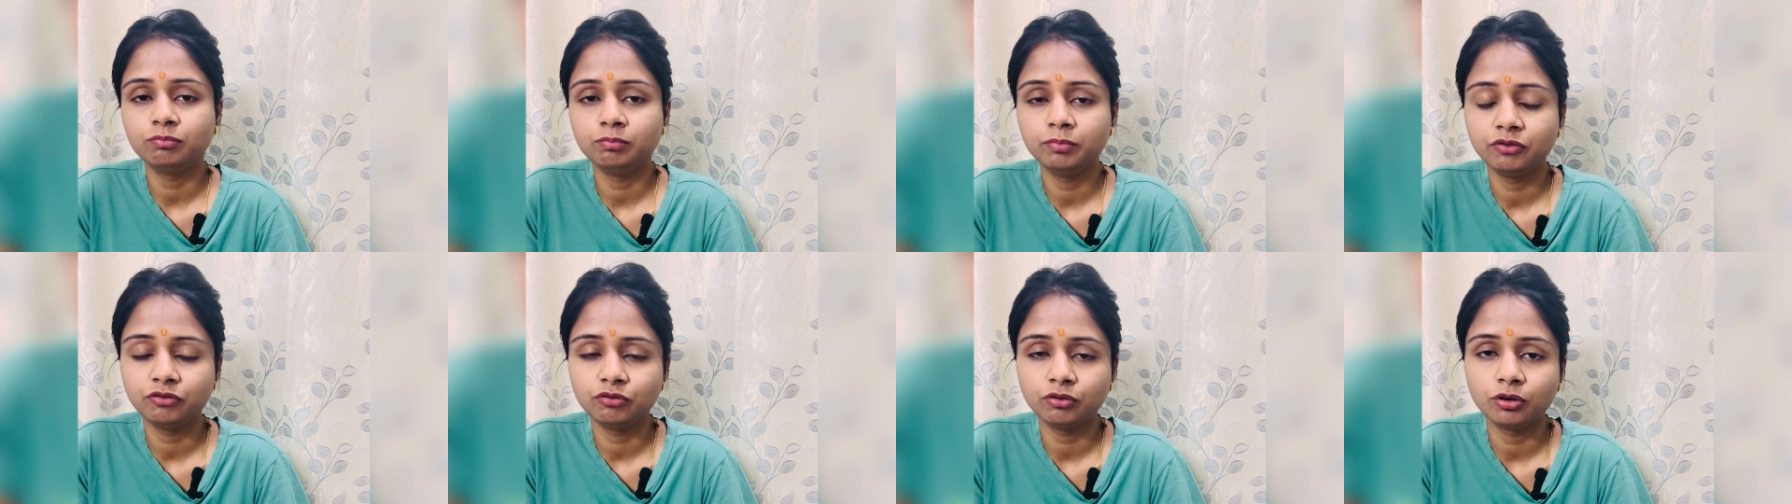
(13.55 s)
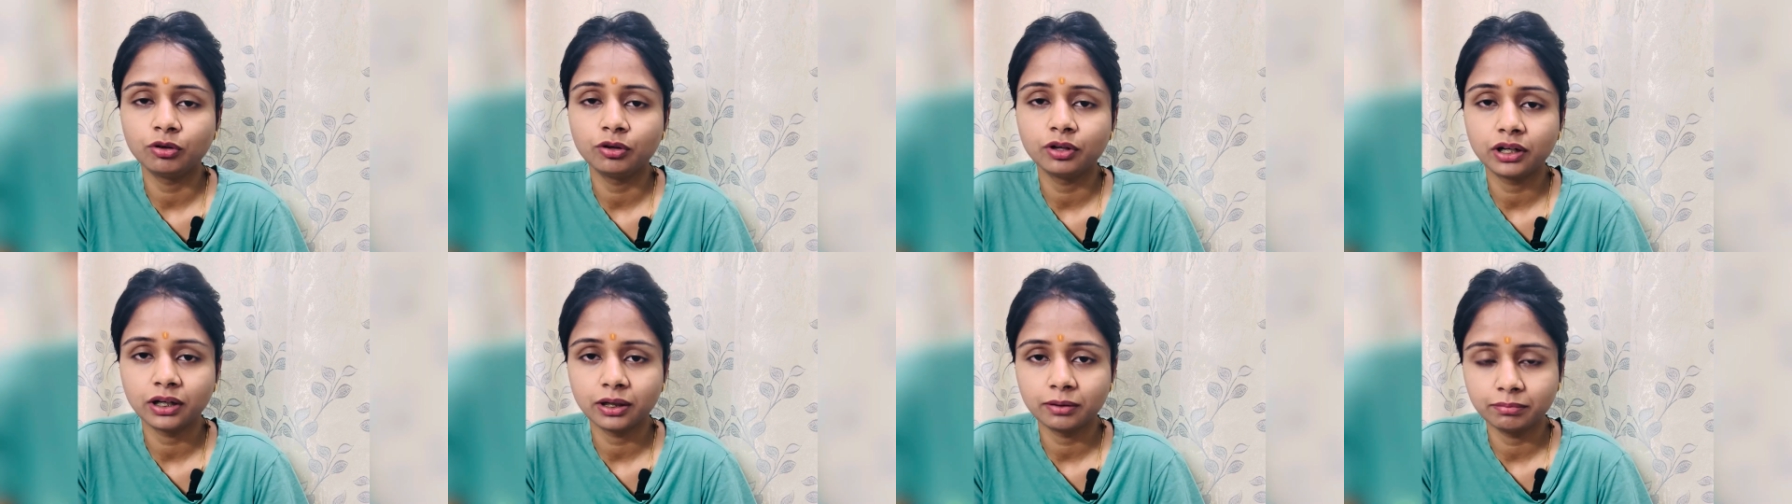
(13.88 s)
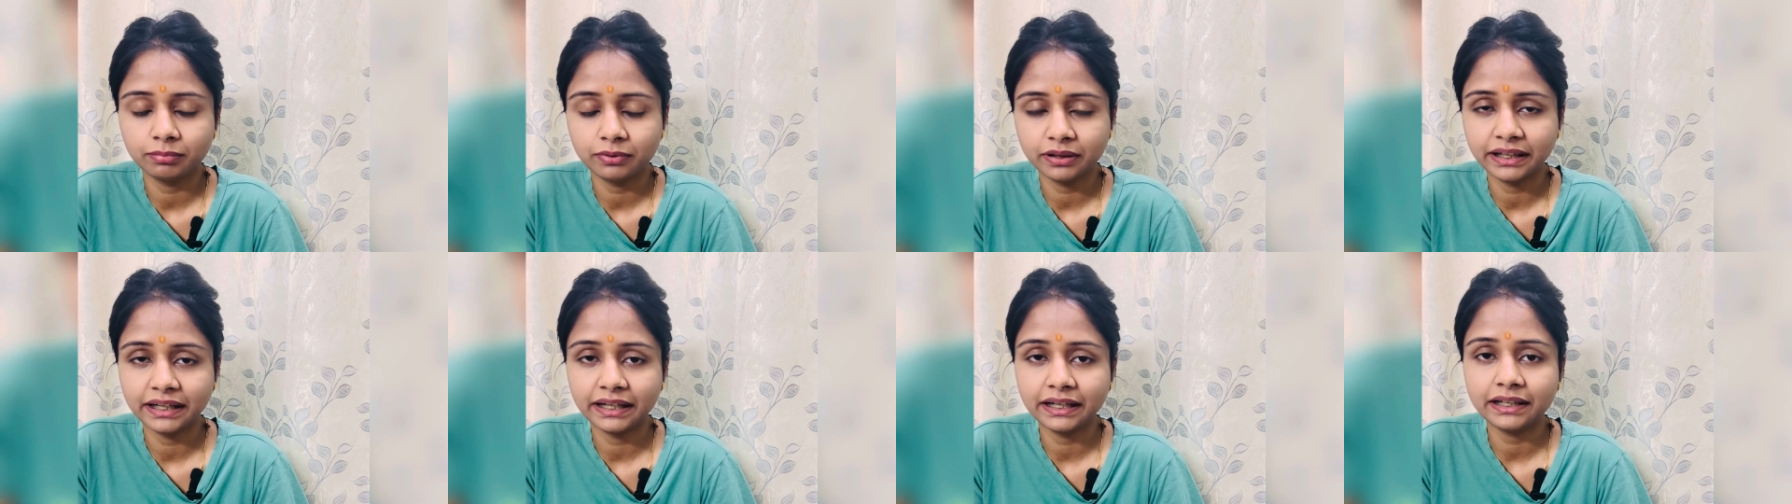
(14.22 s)
before
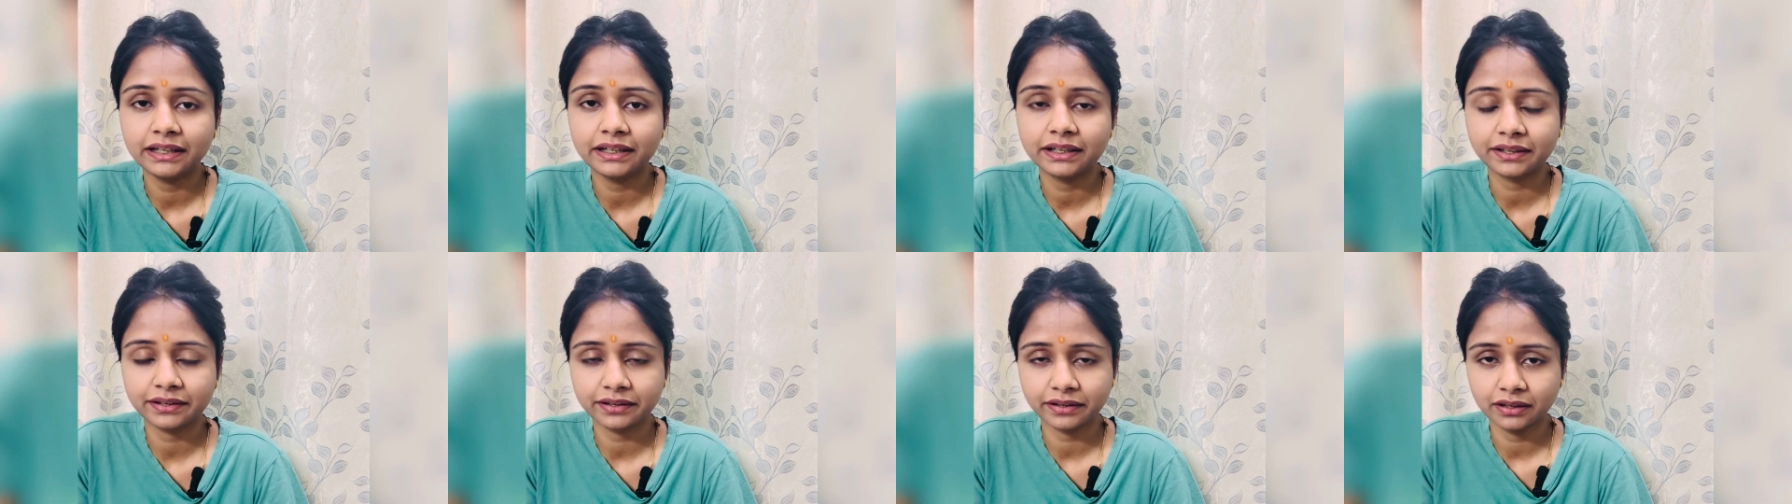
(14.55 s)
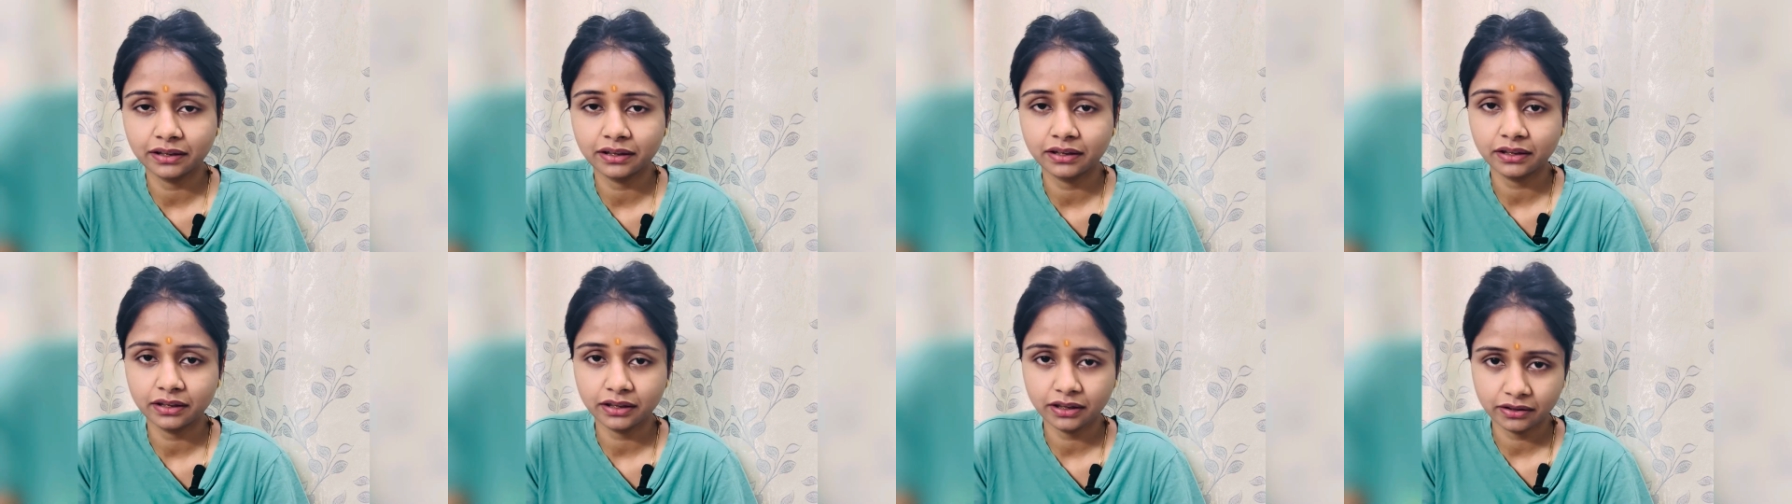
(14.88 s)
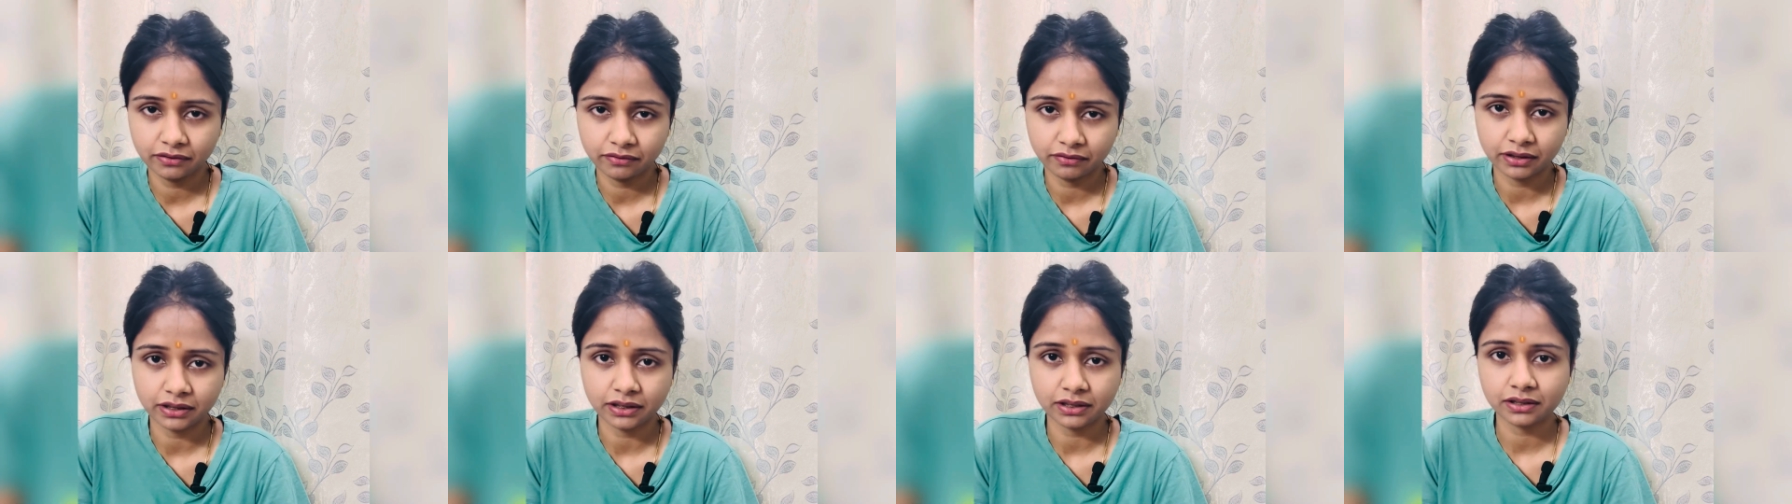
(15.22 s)
update trigger
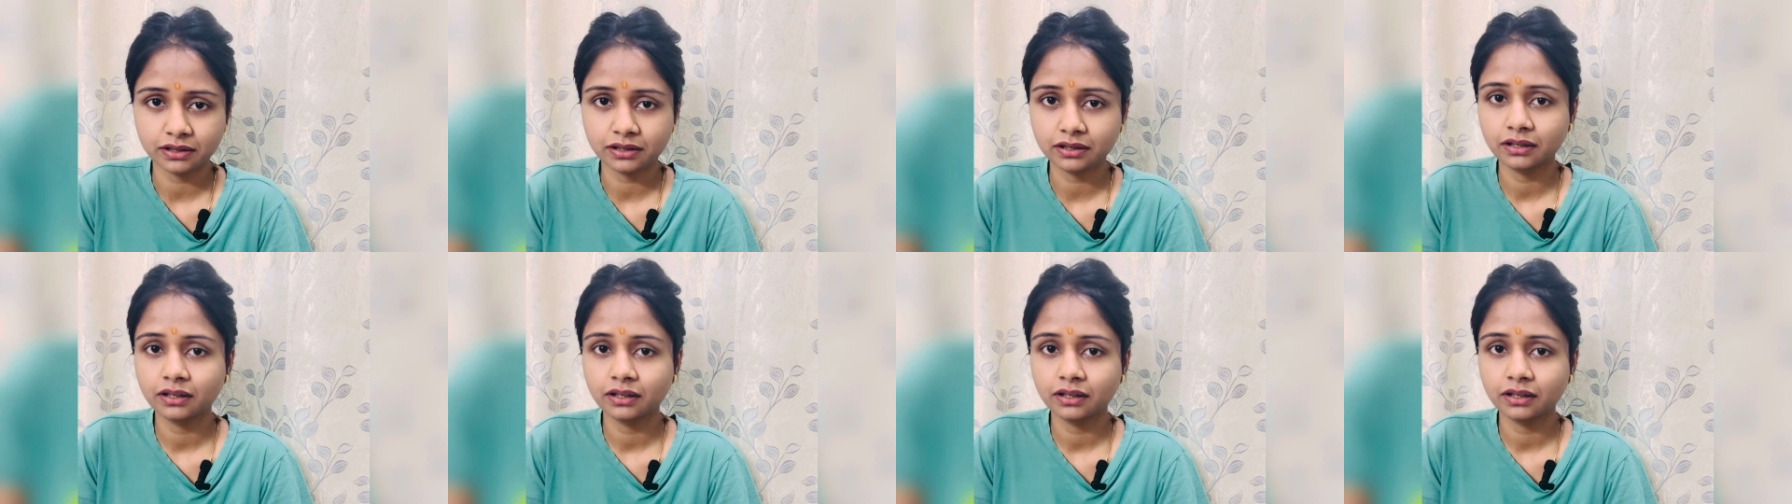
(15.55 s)
event